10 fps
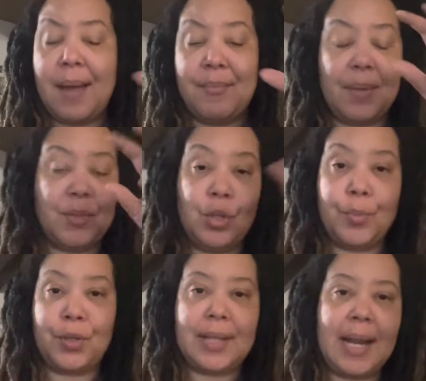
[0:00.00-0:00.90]
I'm
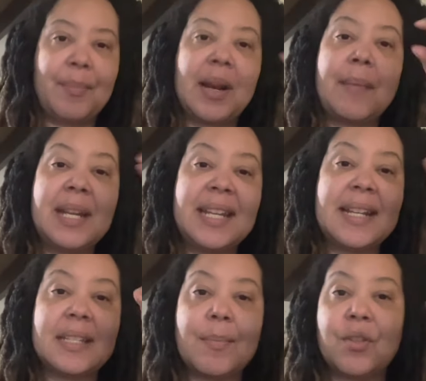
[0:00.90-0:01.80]
super excited. But I'm going to
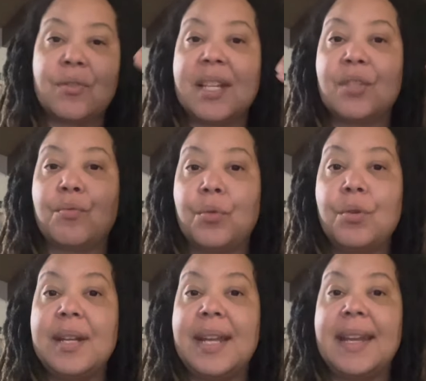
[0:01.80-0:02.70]
get some of those things
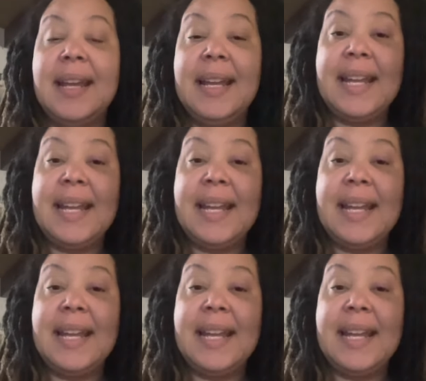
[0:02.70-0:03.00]
rooted